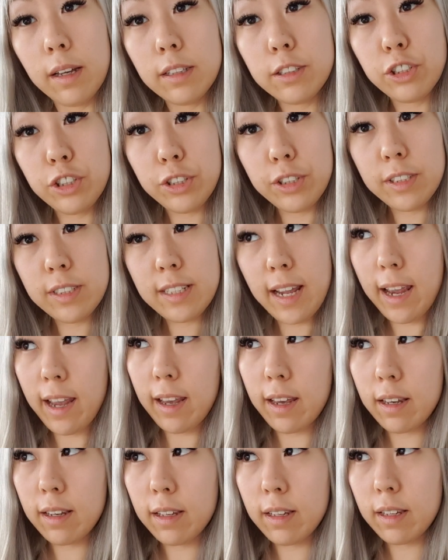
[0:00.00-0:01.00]
Tuesday.
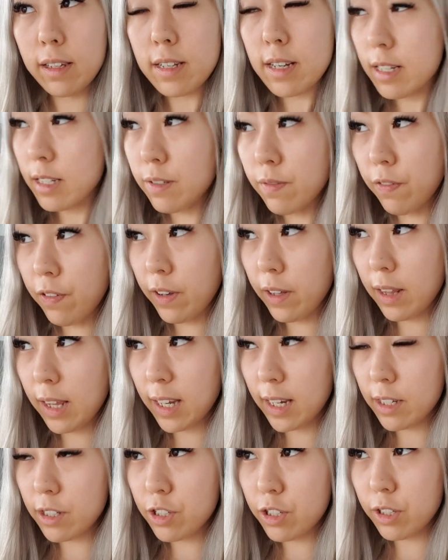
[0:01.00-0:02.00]
It doesn't feel
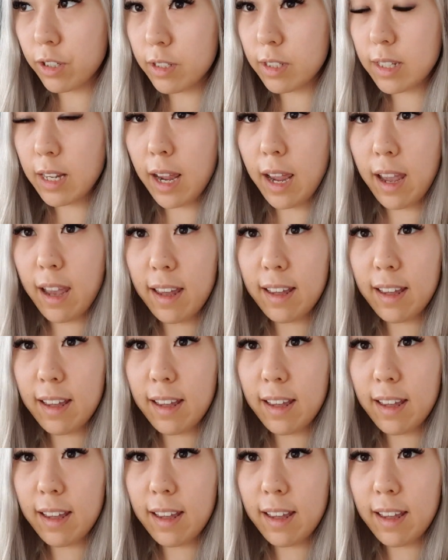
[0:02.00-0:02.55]
like a Tuesday.